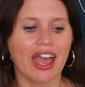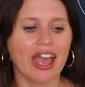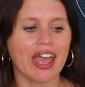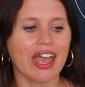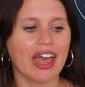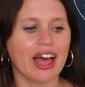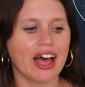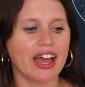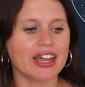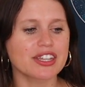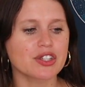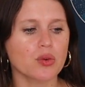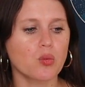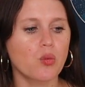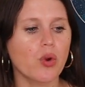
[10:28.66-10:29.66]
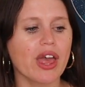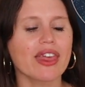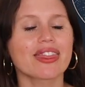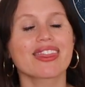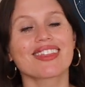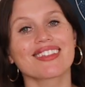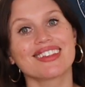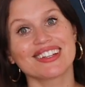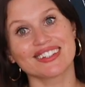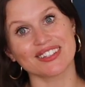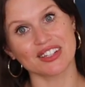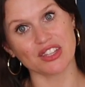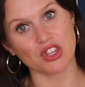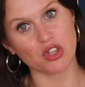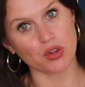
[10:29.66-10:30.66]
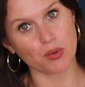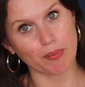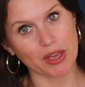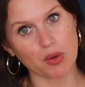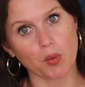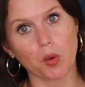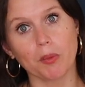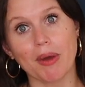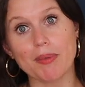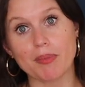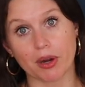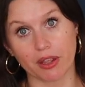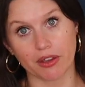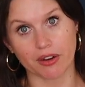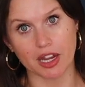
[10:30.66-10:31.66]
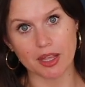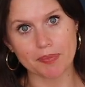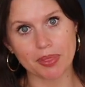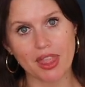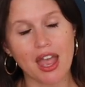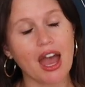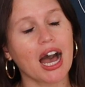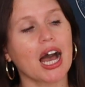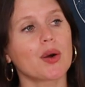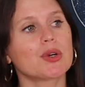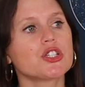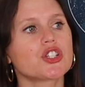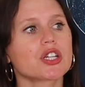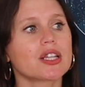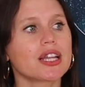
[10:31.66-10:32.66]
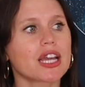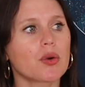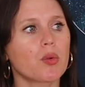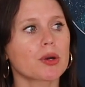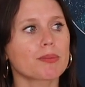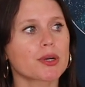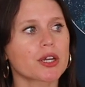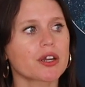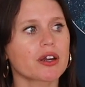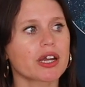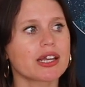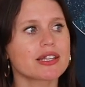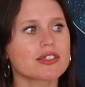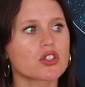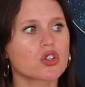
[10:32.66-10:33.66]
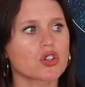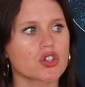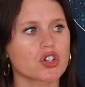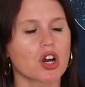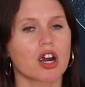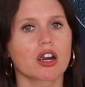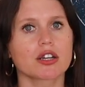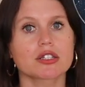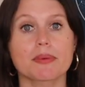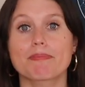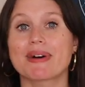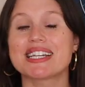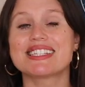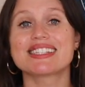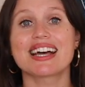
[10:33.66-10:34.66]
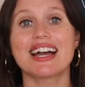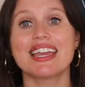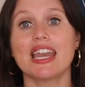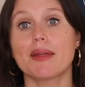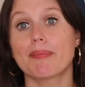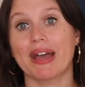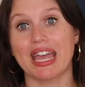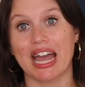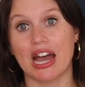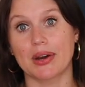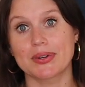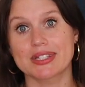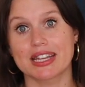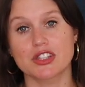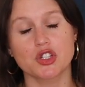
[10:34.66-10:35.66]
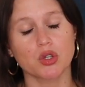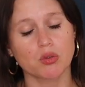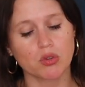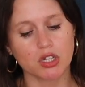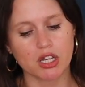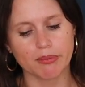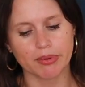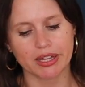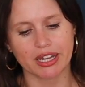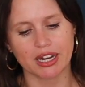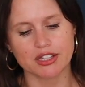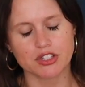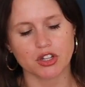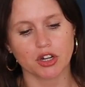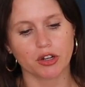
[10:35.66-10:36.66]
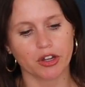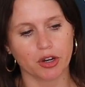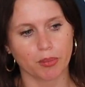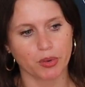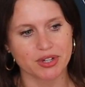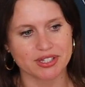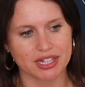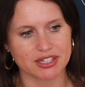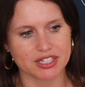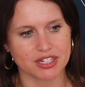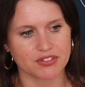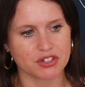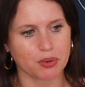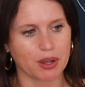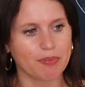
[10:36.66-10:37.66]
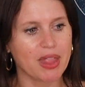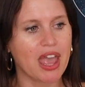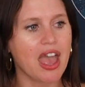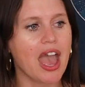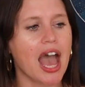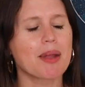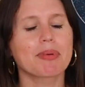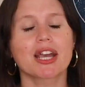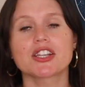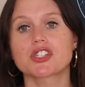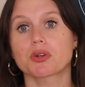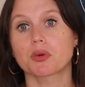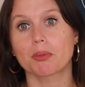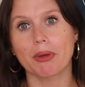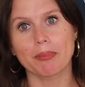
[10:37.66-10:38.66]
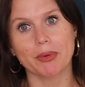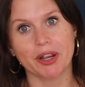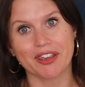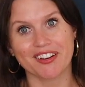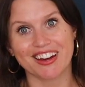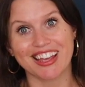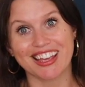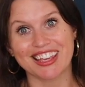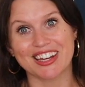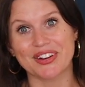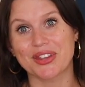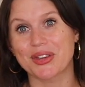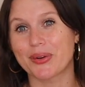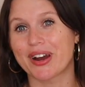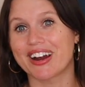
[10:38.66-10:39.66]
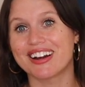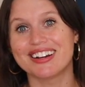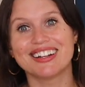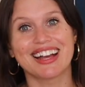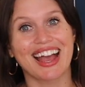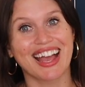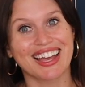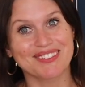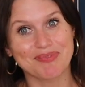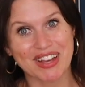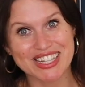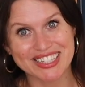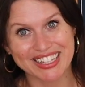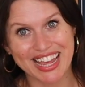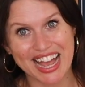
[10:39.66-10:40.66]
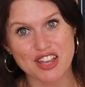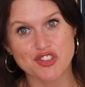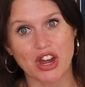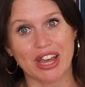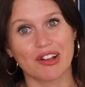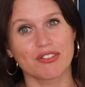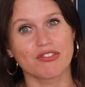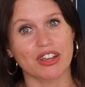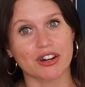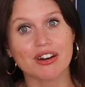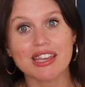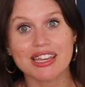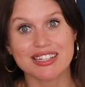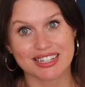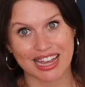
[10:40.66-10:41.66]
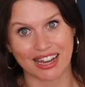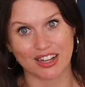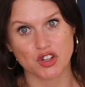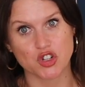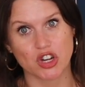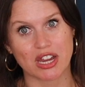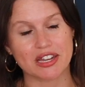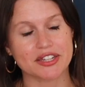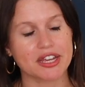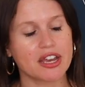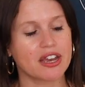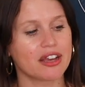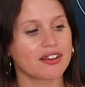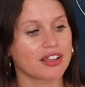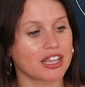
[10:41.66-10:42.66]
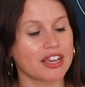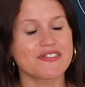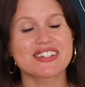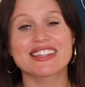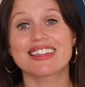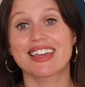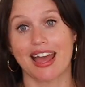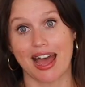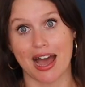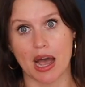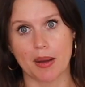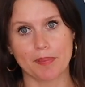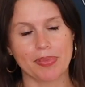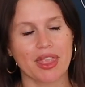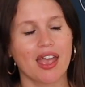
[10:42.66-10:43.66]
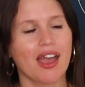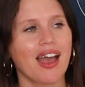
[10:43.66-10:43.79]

And with you being ruled by Mercury, I want you to look at where Mercury is in your chart by sign and by house. That's your ruling planet, so you're a little more sensitive to it. And because you're ruled by Mercury, you know, you are mentally agile, very intelligent, gift of the gab.